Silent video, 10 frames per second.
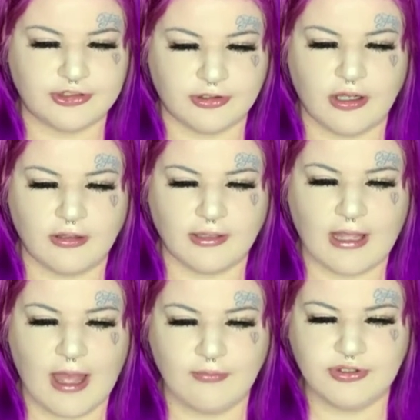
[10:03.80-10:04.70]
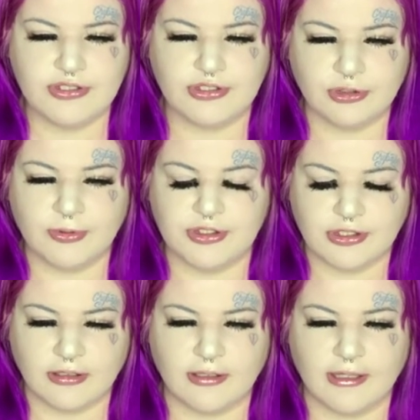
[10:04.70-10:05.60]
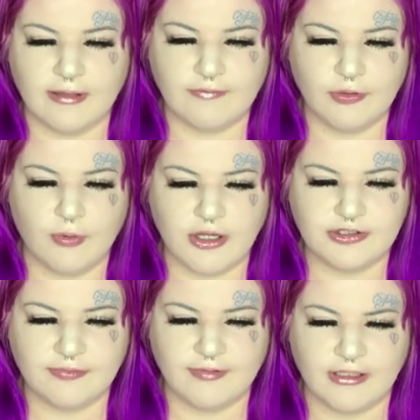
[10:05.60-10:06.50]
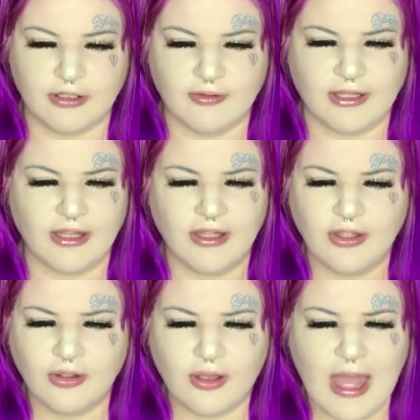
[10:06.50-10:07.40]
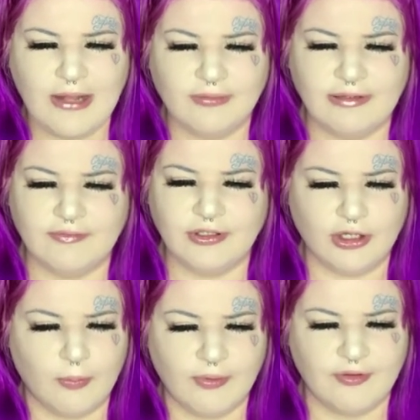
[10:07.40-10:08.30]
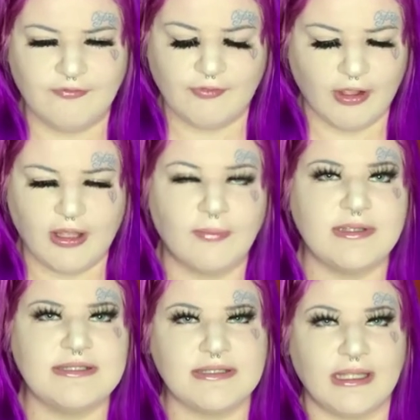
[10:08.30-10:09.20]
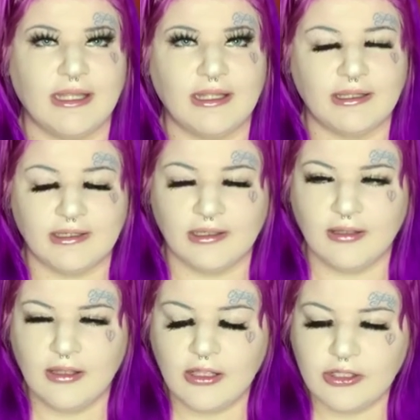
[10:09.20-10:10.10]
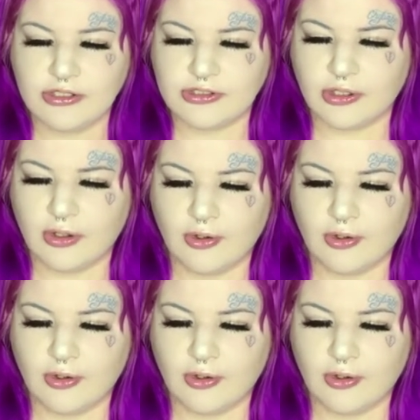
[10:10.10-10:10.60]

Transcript: drunk. Like, I was super drunk. Like, if you watch the video, like, I don't even know what the fuck I was saying in it. So,